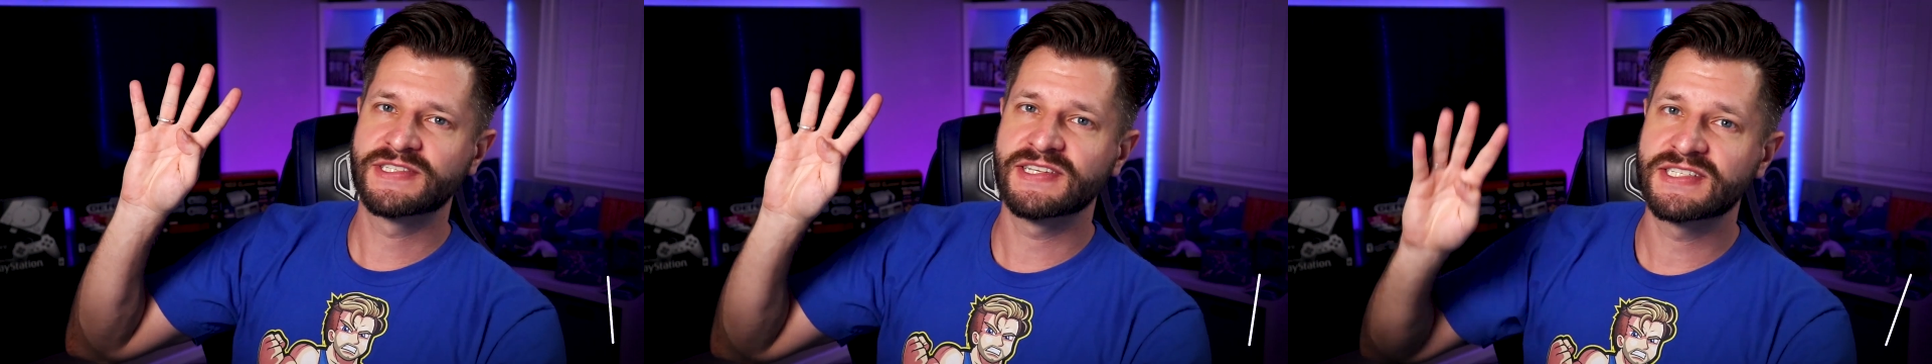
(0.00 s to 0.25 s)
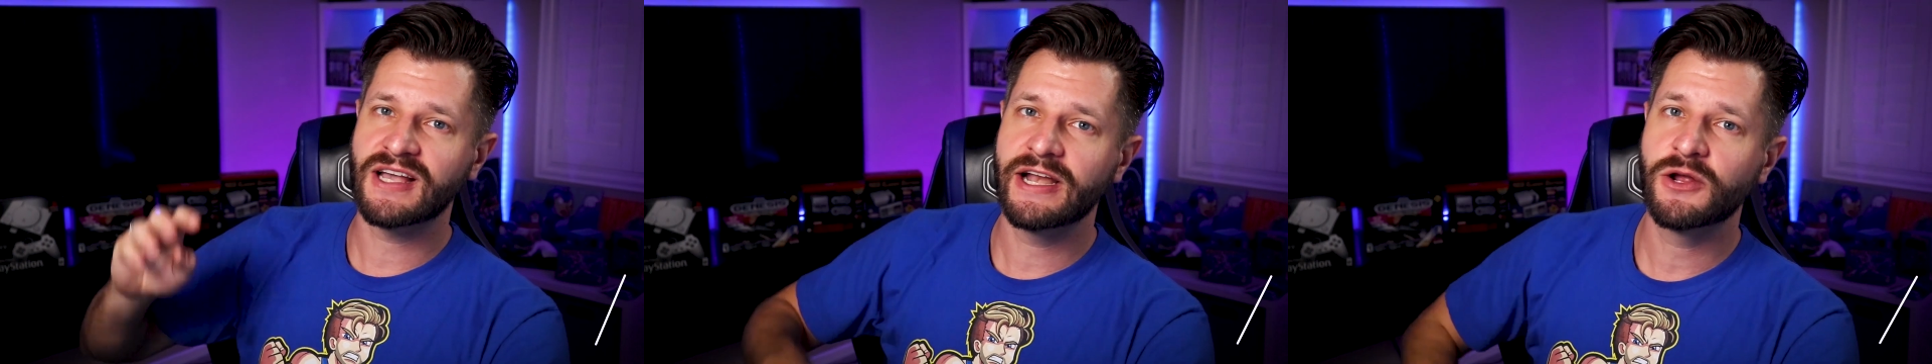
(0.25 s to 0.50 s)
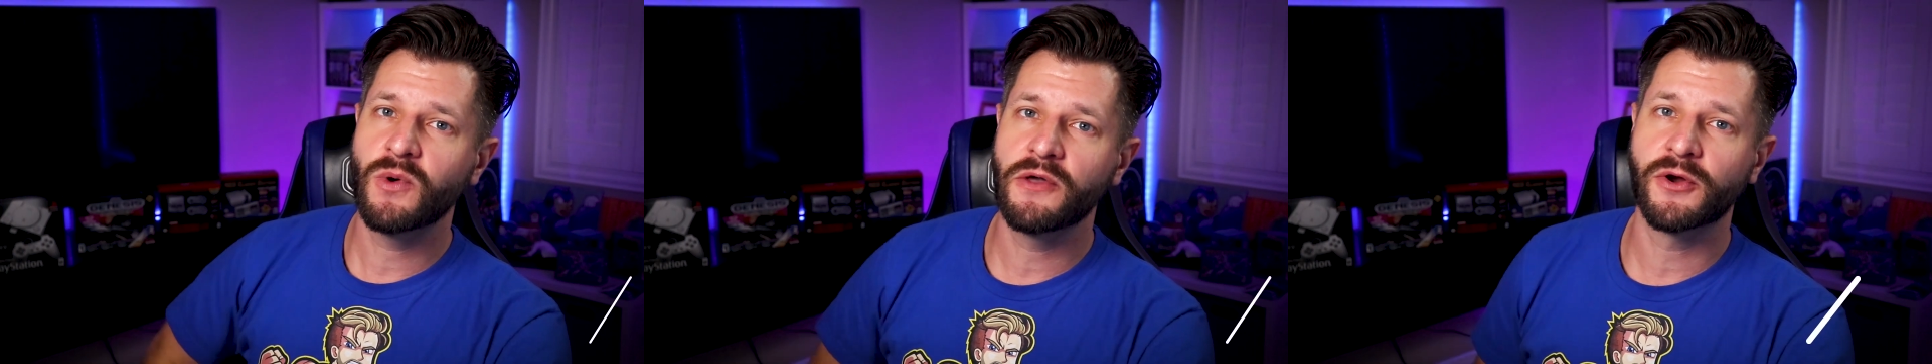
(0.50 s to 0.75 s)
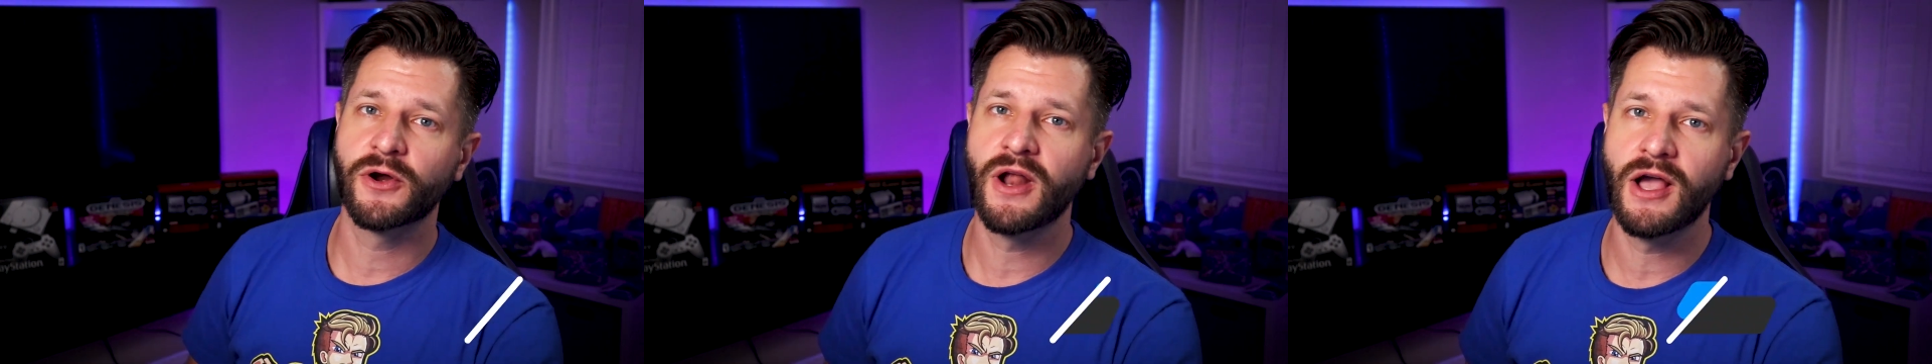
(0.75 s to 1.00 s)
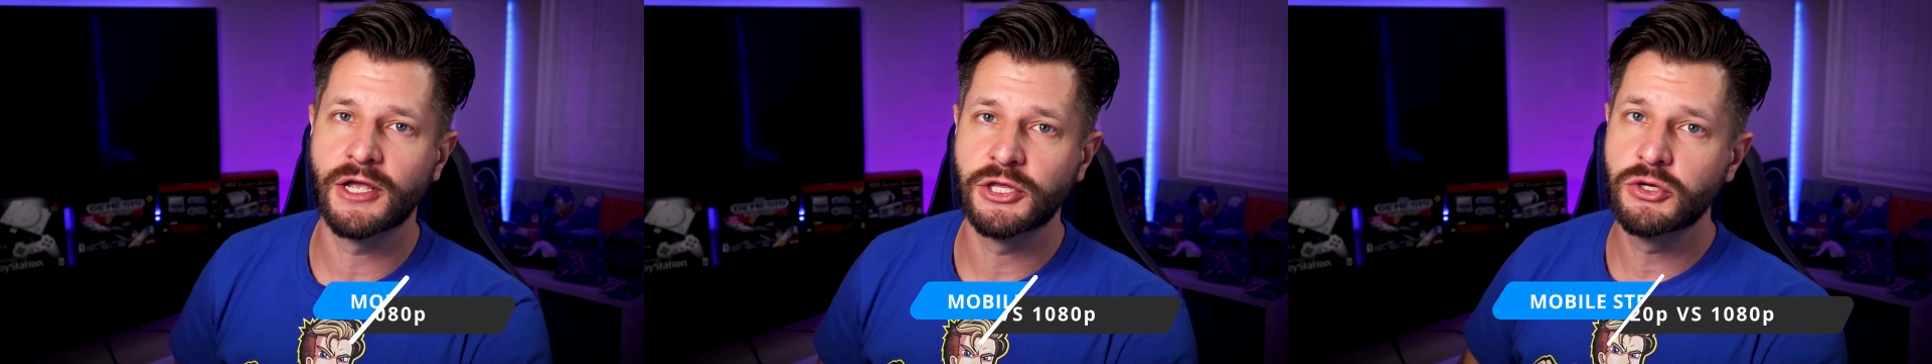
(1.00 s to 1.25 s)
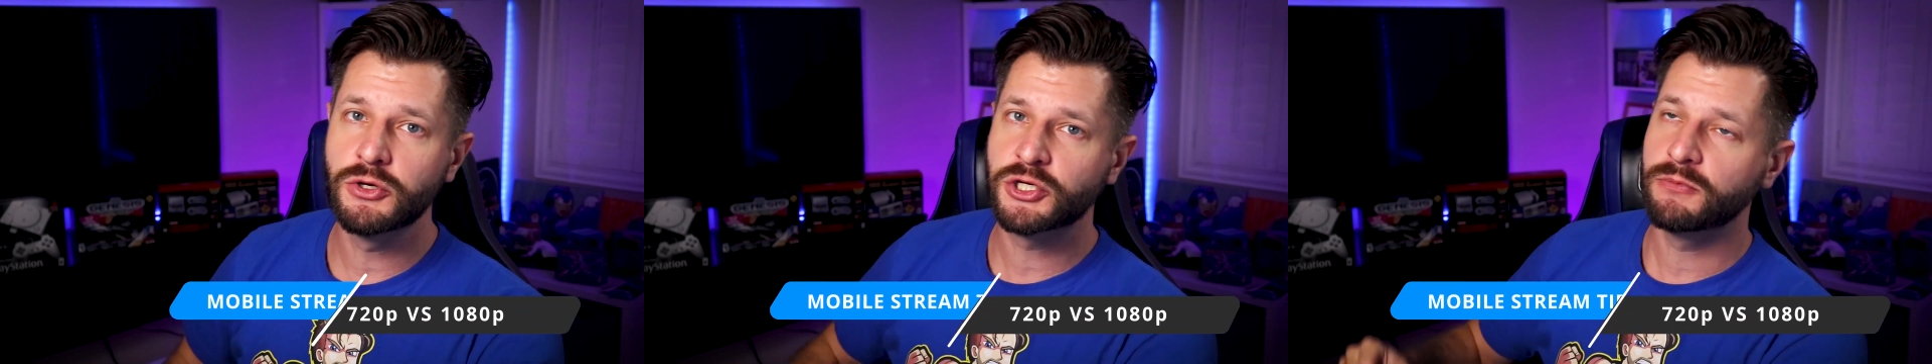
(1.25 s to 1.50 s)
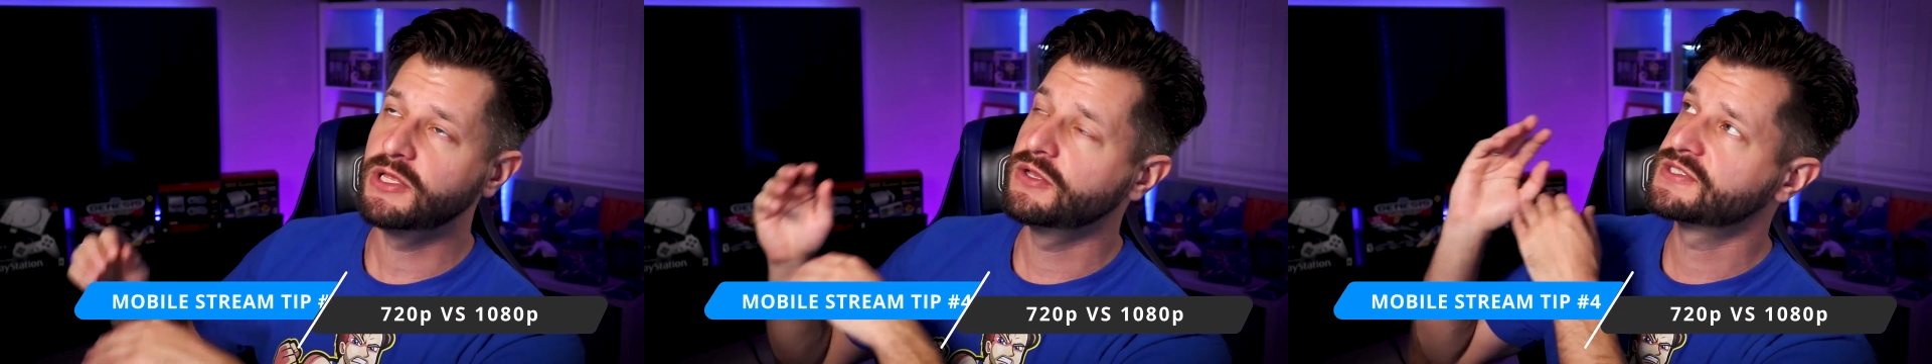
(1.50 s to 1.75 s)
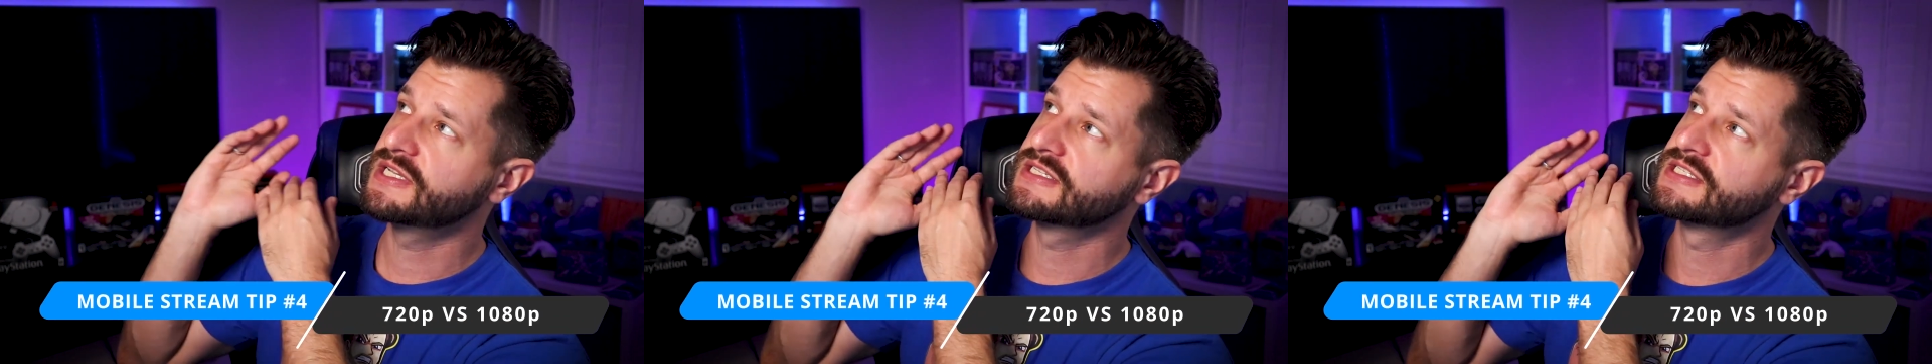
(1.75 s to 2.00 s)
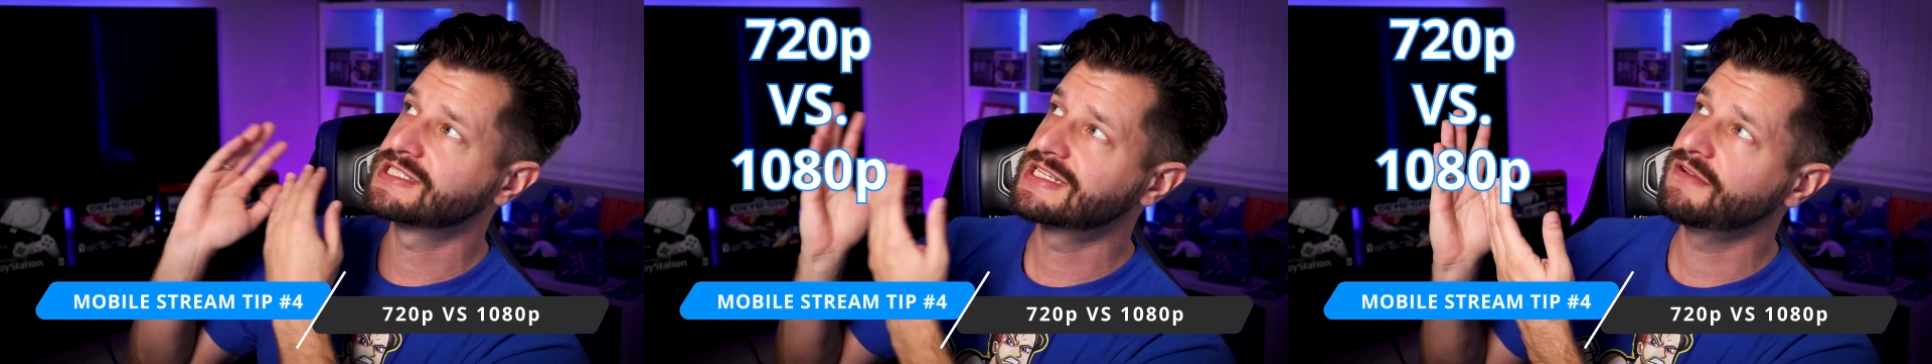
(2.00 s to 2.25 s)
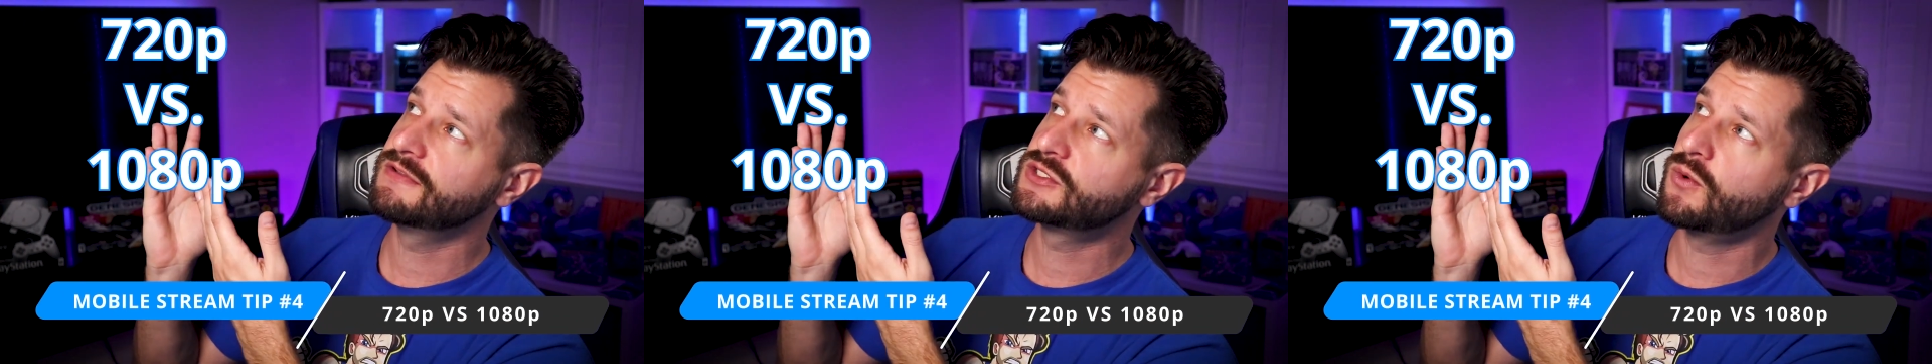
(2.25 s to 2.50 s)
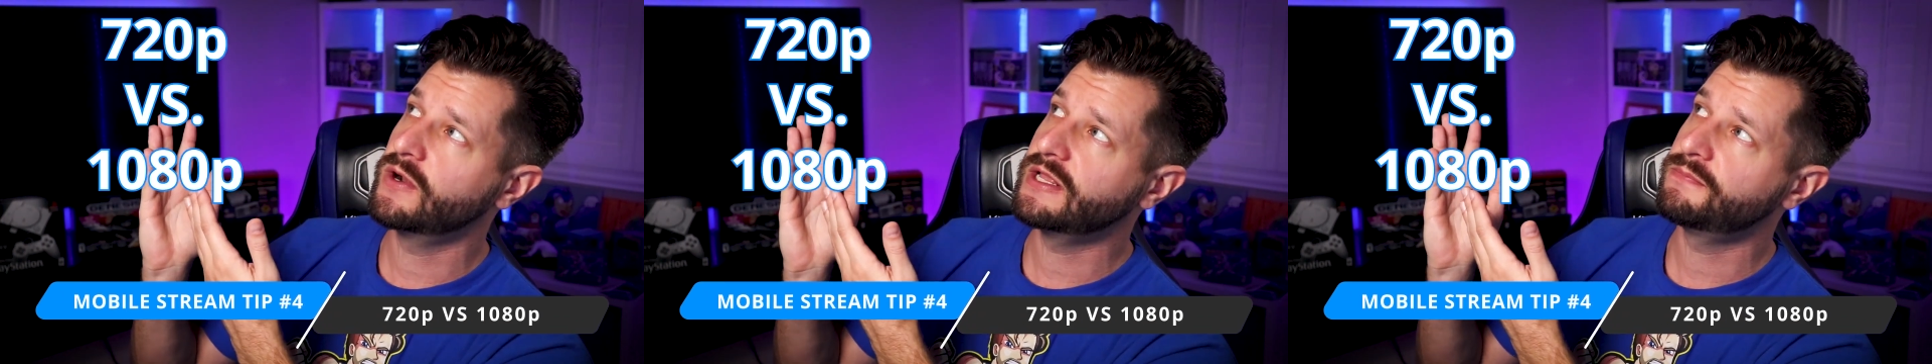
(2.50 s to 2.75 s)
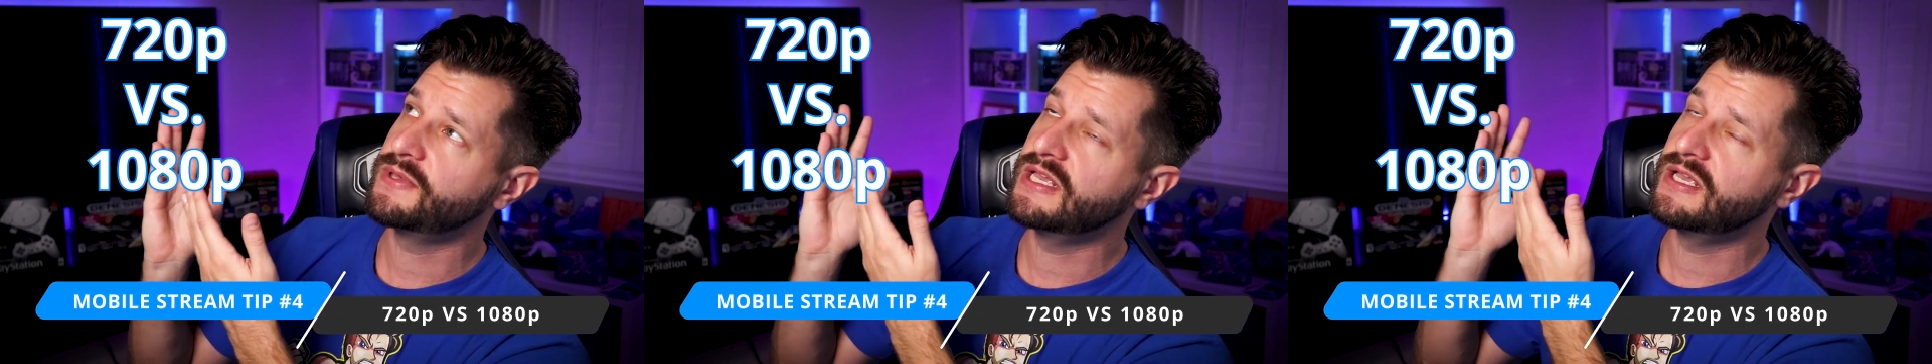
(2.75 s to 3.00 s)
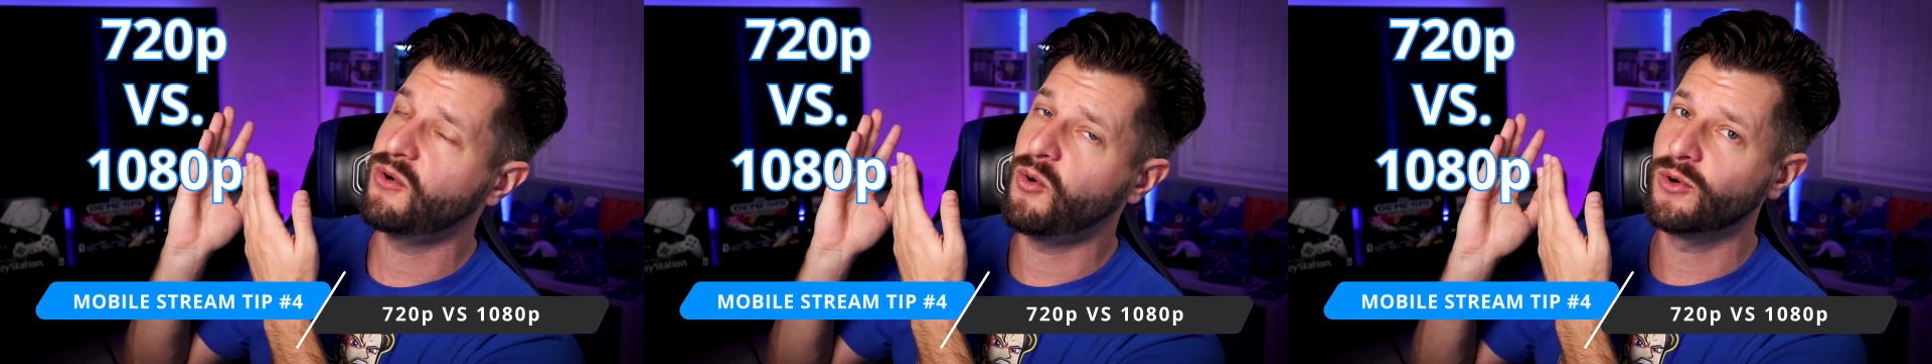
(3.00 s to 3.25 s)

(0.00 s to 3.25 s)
is deciding whether or not you should be using 720p